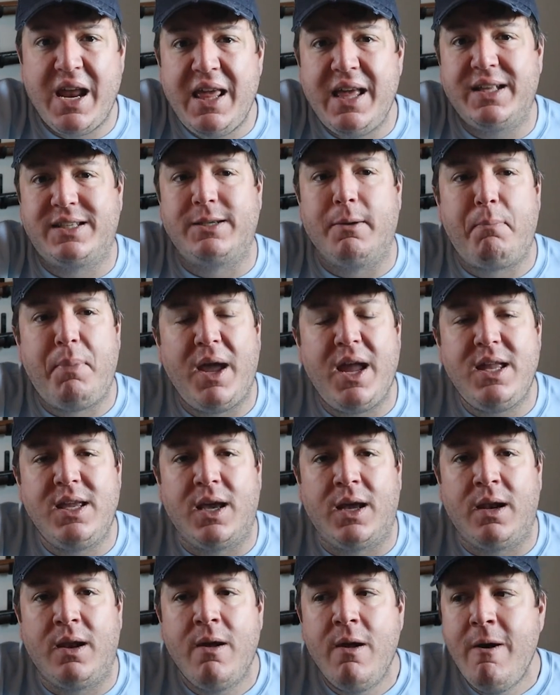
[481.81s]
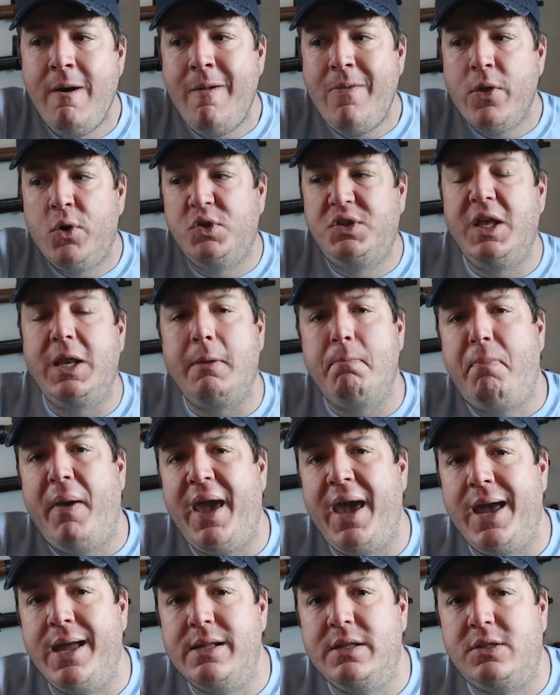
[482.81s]
idiot's opinion who's getting
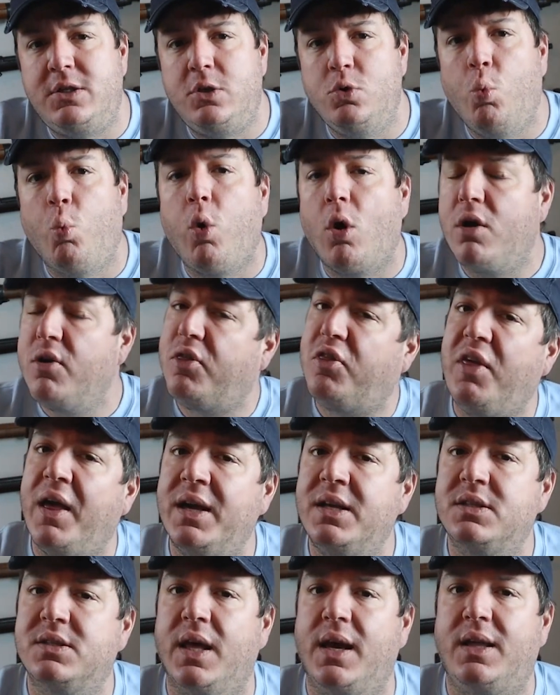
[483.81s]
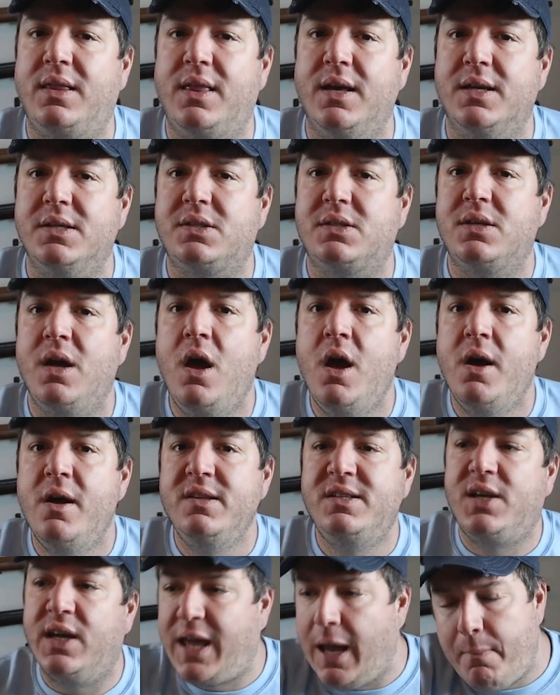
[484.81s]
paid to word things like this
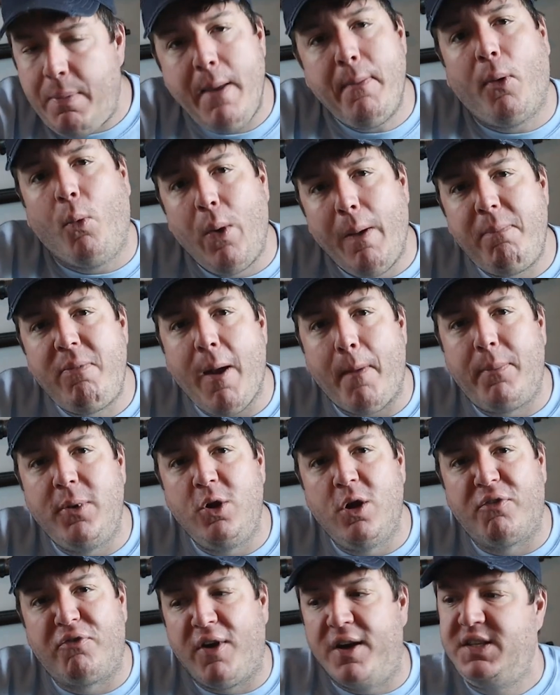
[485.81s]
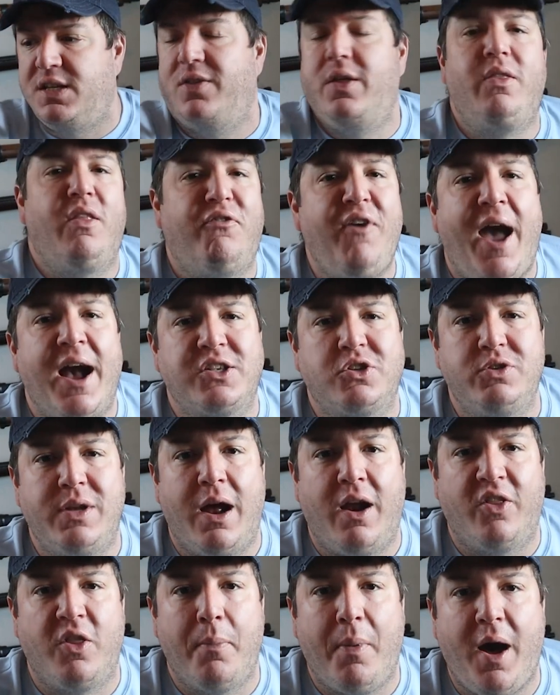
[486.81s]
to get people whipped up into a frenzy, and then the facts are
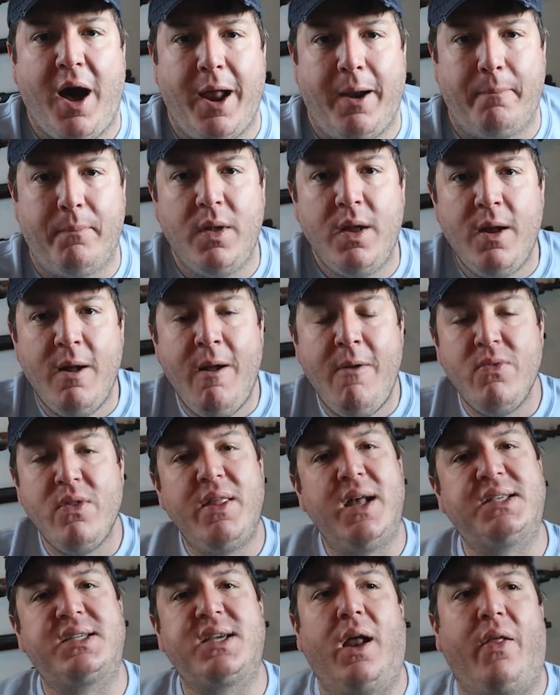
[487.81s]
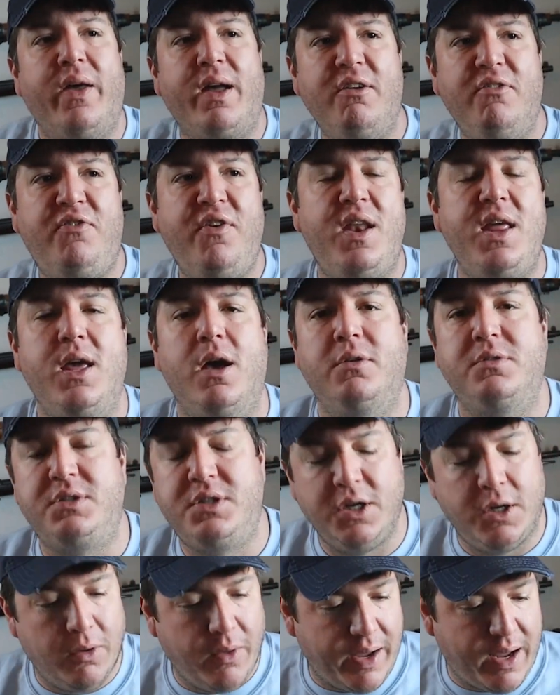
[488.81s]
down at the bottom. That's kind of like a video
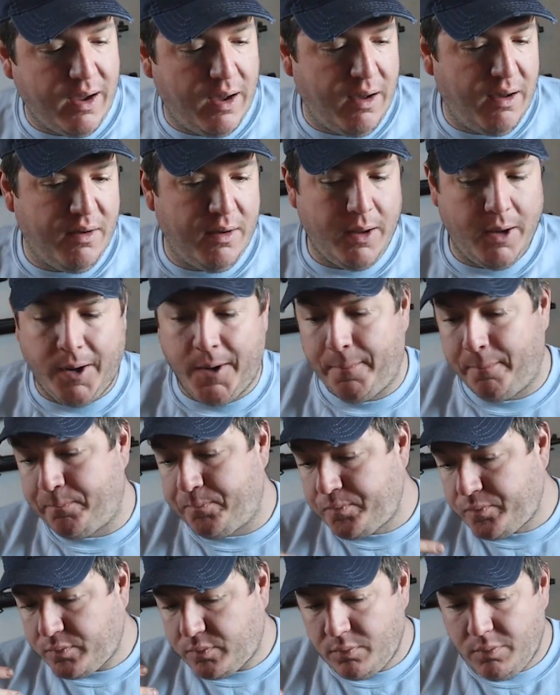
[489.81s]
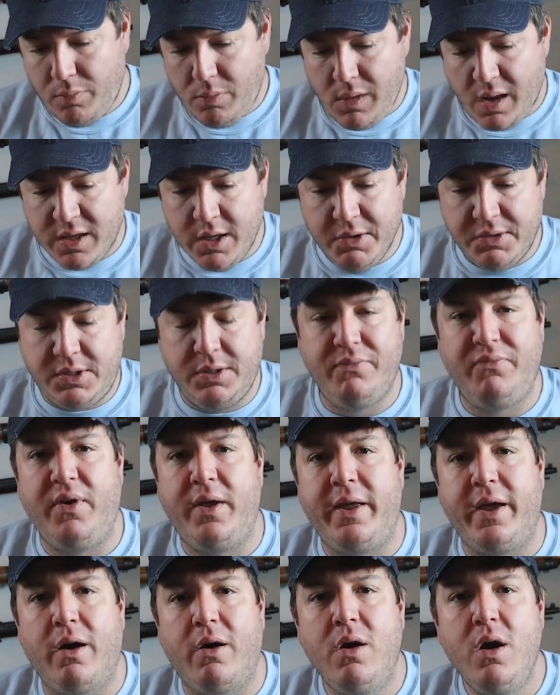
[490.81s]
too, like a um, YouTube
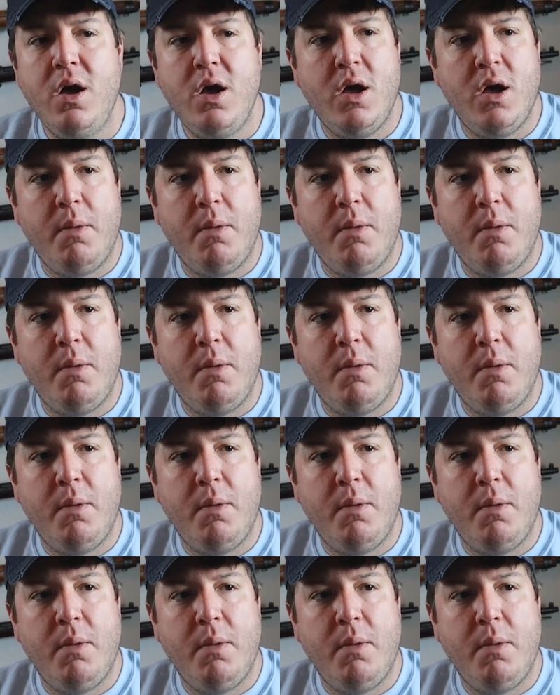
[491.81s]
video.